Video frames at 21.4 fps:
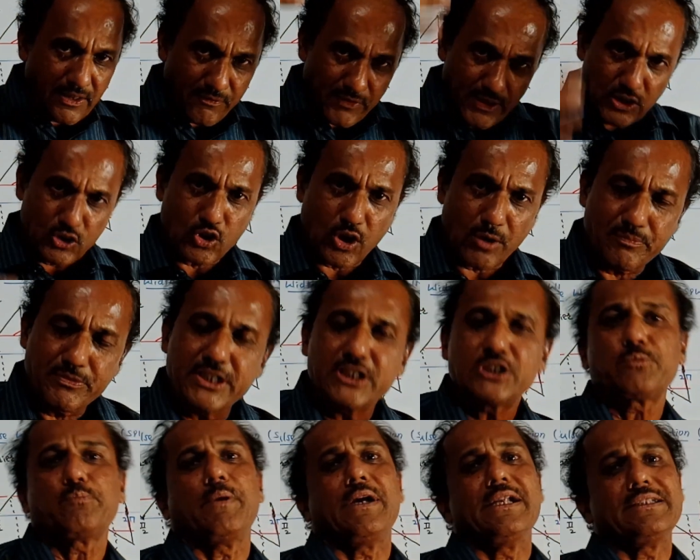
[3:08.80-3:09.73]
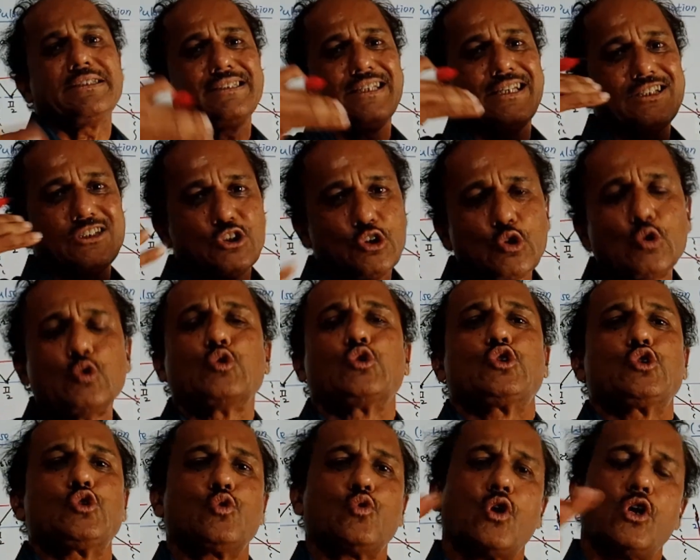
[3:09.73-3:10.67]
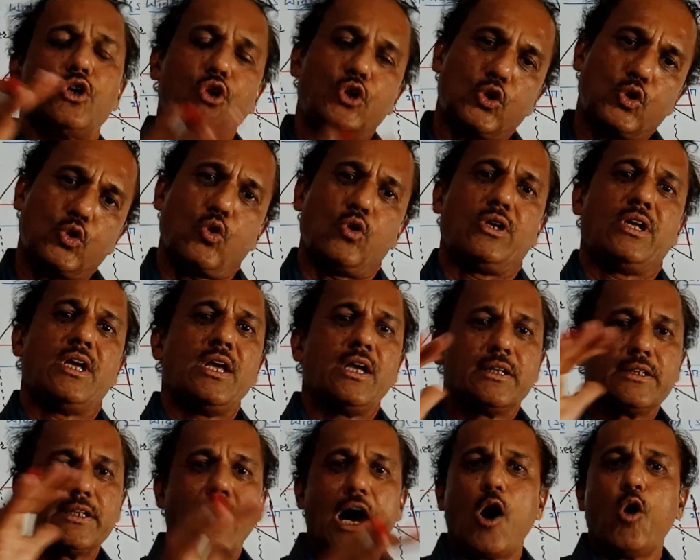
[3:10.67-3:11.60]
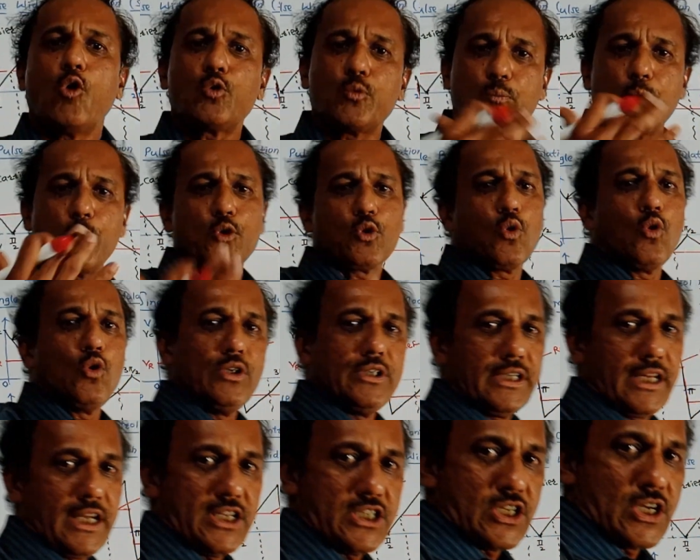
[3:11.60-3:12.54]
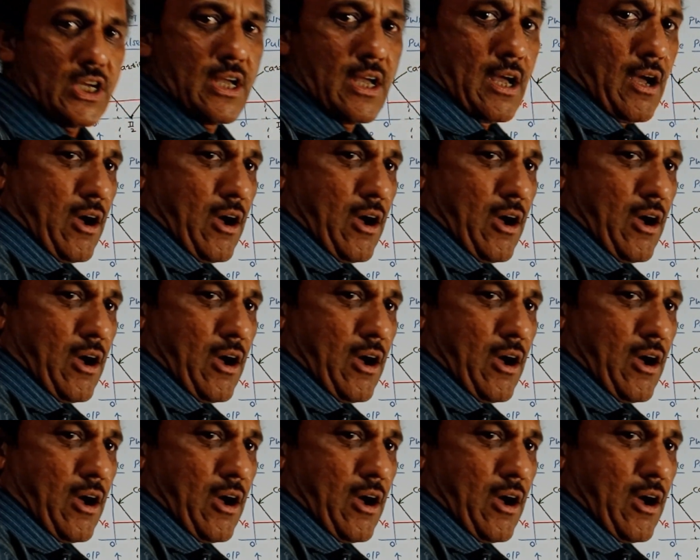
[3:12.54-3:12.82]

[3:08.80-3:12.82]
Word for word: the width of this pulse is used to control the output voltage